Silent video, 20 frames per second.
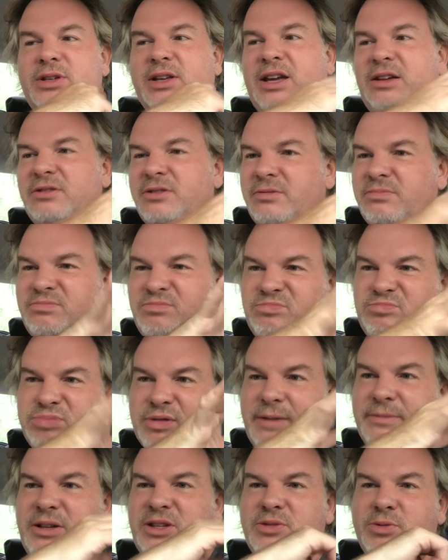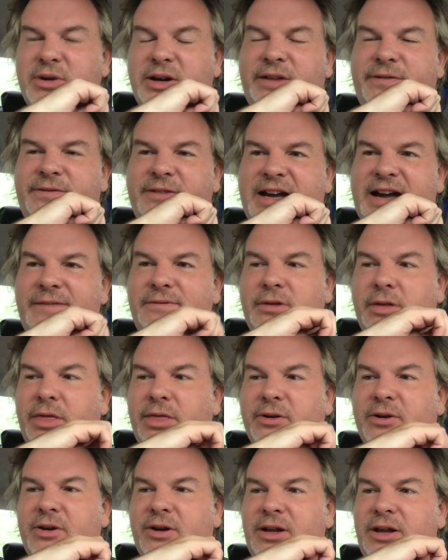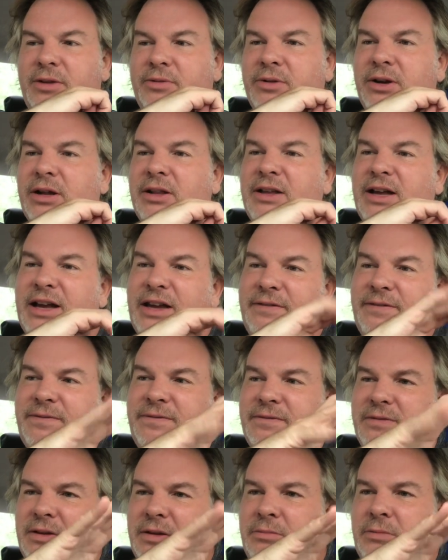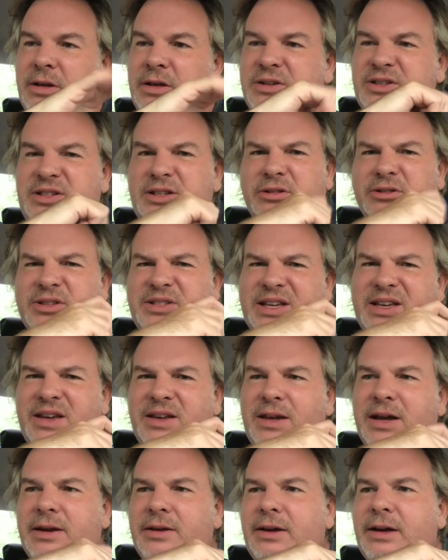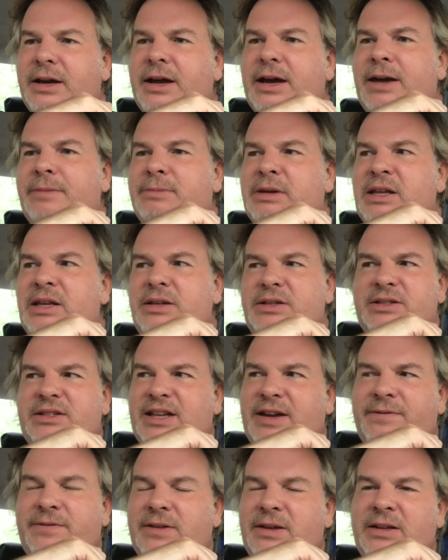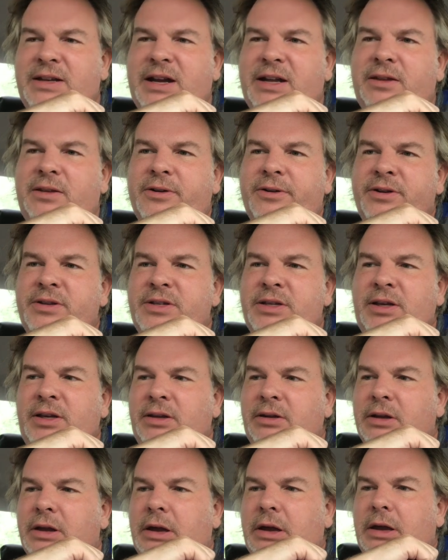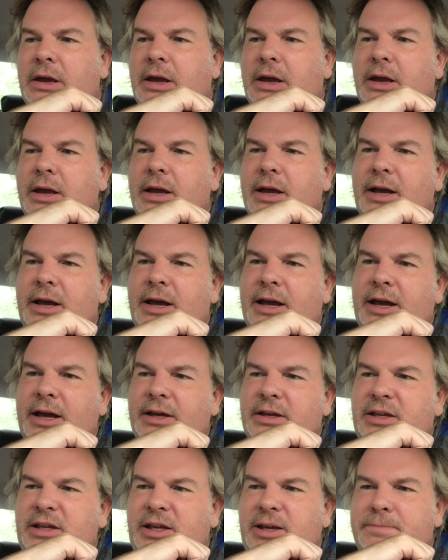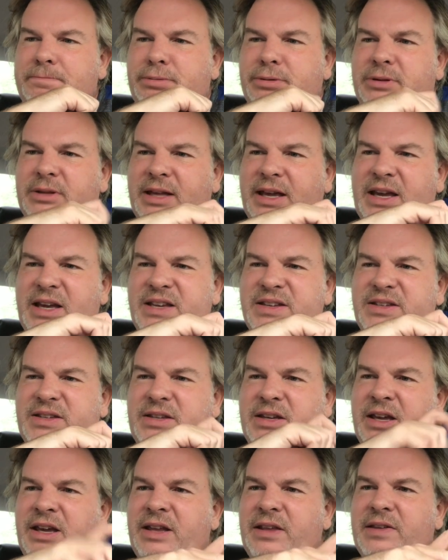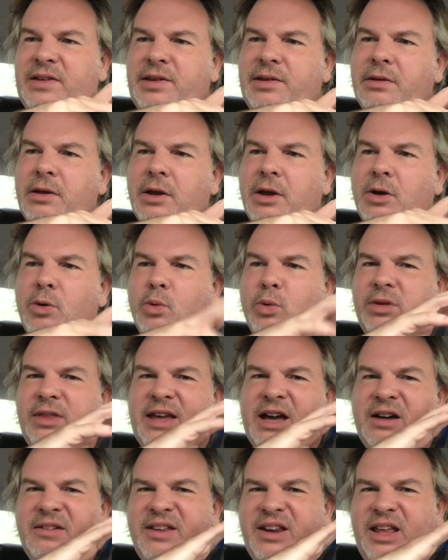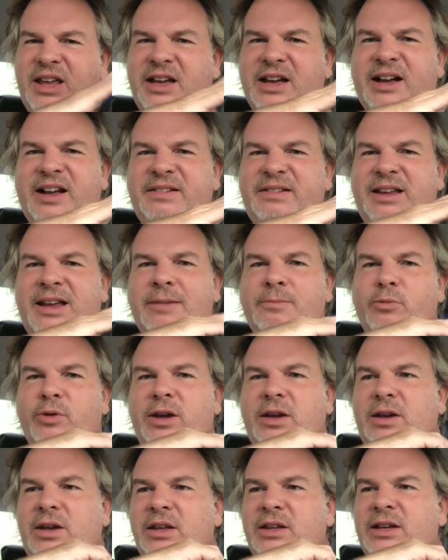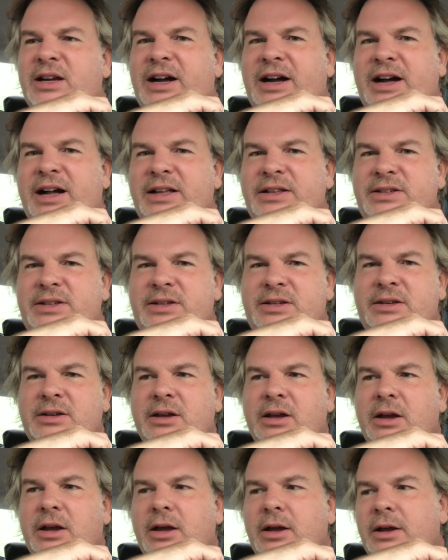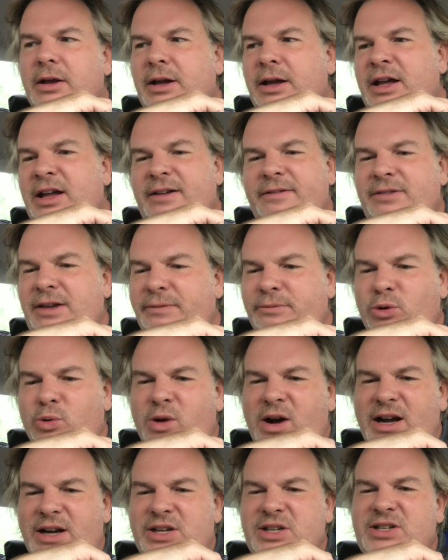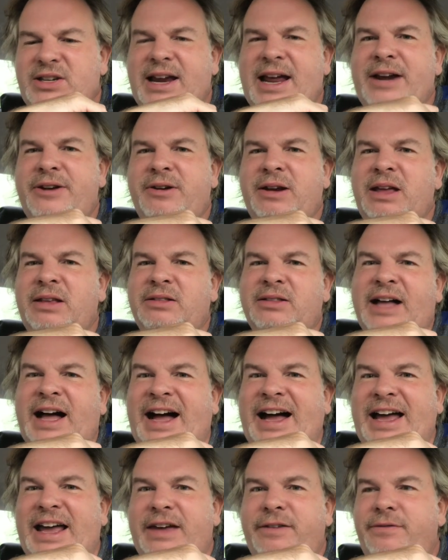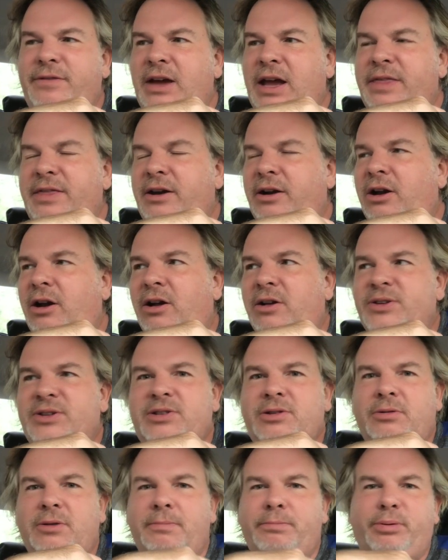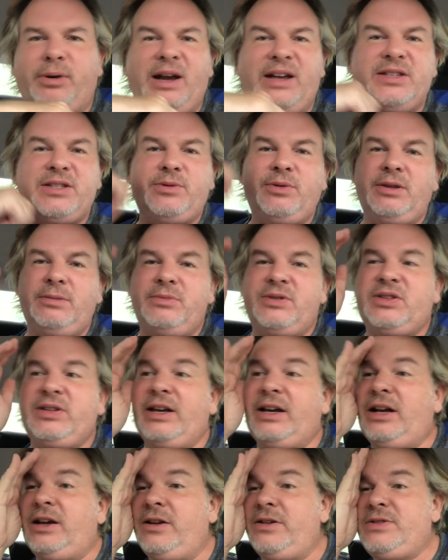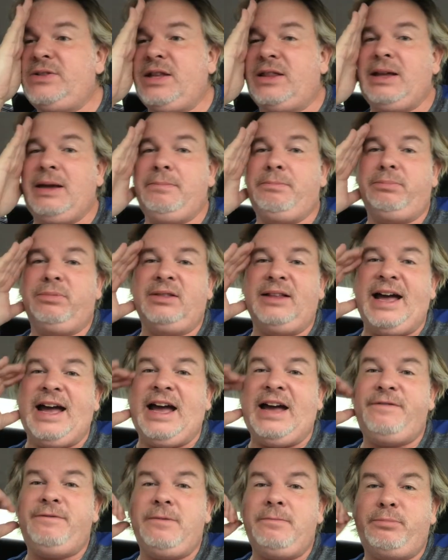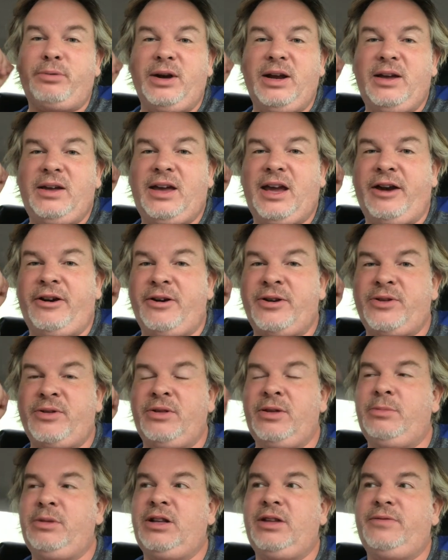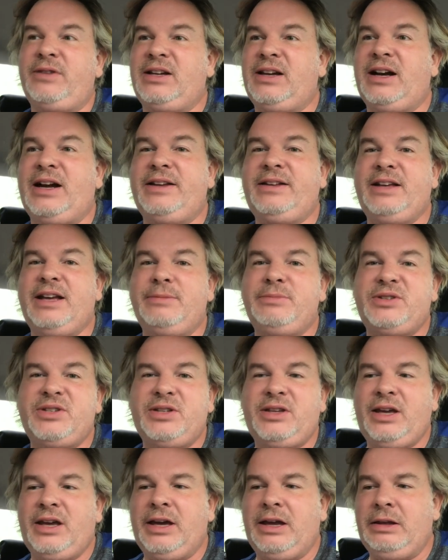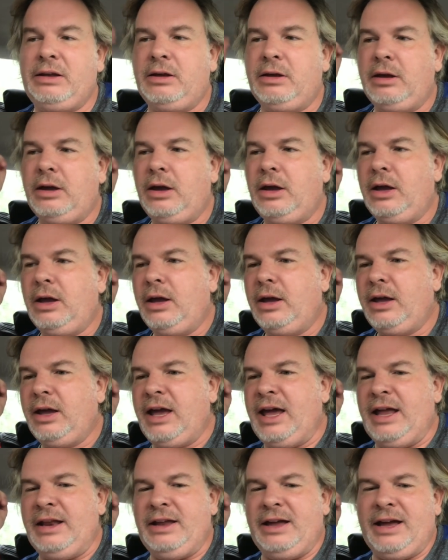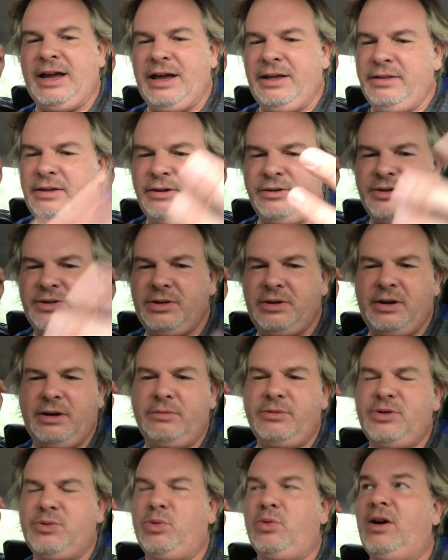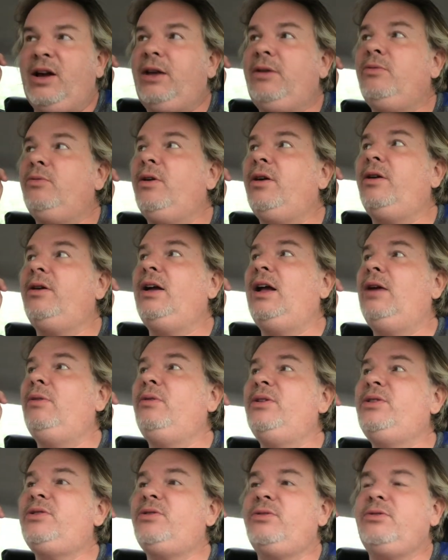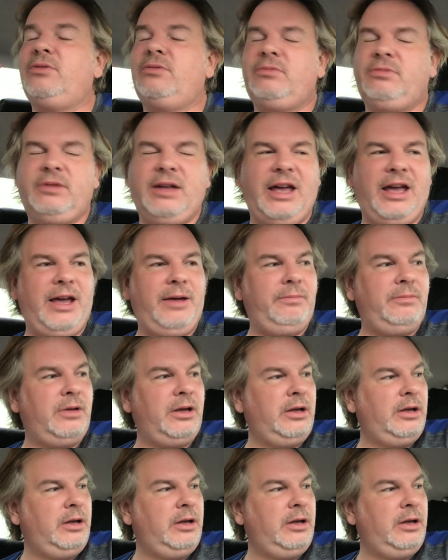like probably 25 to 30 in real life, I mean, he still looks like a young guy, but he's definitely not 13. He plays it without any goddamn wink and nods. If you ever watch Saturday Night Live and they're also impressed with themselves that they laugh and break character in the middle of a goddamn skit. And there was one where, what's her name?